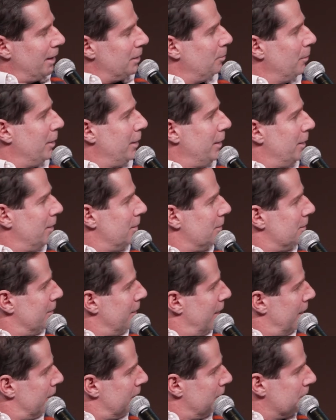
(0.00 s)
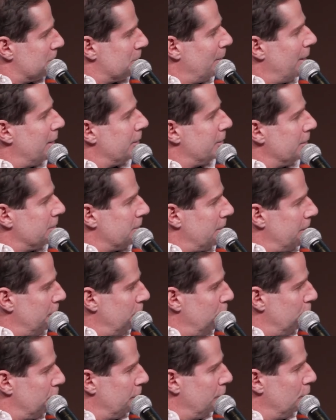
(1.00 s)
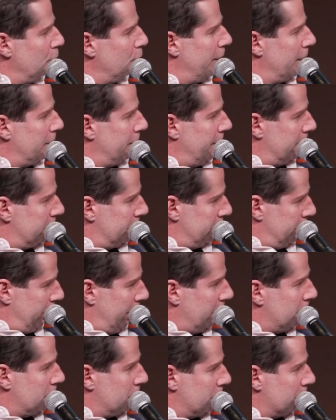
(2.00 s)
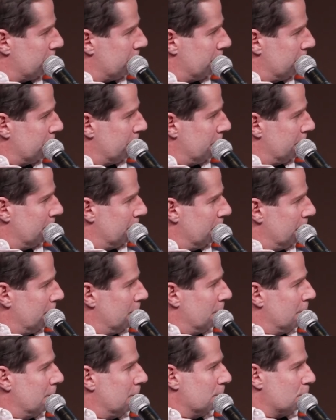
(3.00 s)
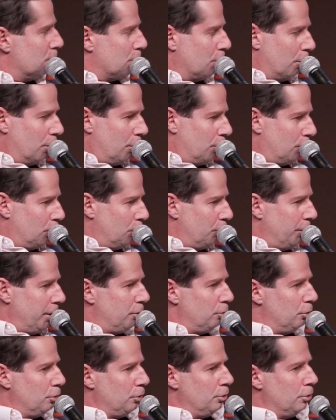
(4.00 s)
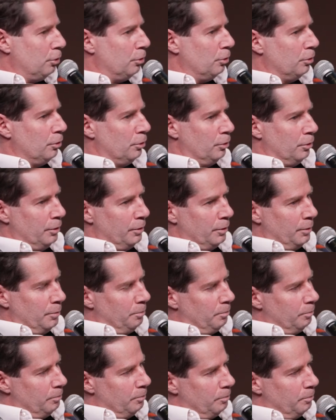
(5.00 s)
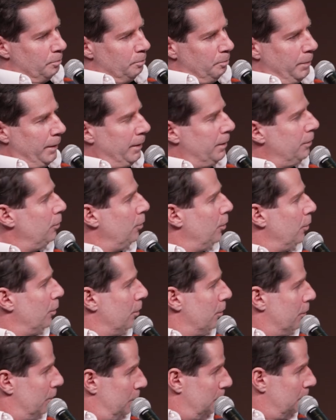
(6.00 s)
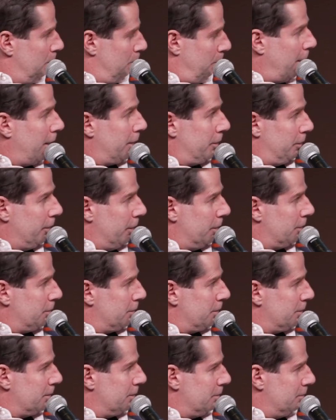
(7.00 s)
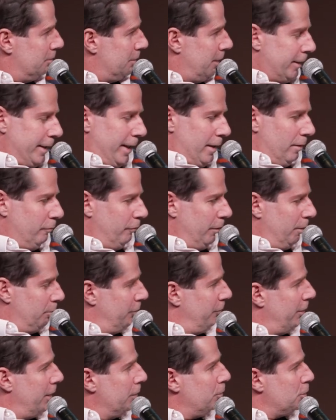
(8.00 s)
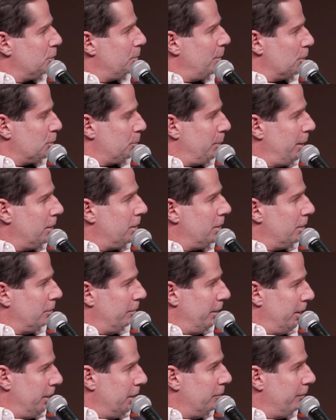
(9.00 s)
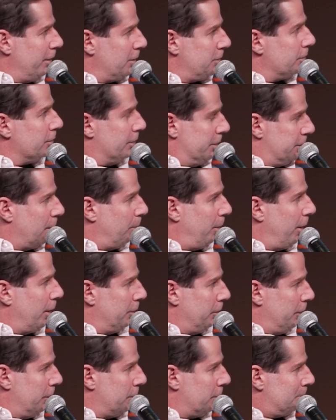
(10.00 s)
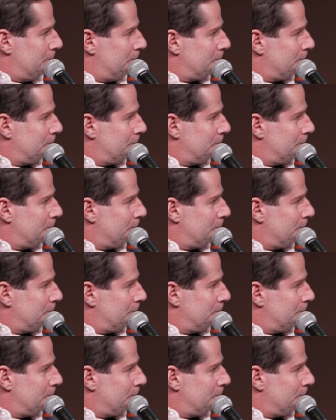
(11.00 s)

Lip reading: that money is not the smartest thing you can do at that stage. So you need to pick your partners. Again, from the founder's perspective, an investor is a partner.